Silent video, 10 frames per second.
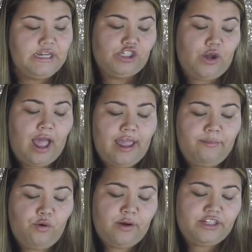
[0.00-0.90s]
So I
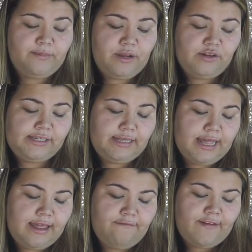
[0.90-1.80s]
am going to be using
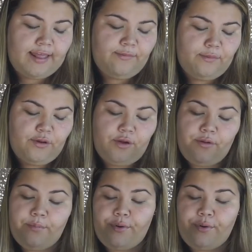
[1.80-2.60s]
the Infallible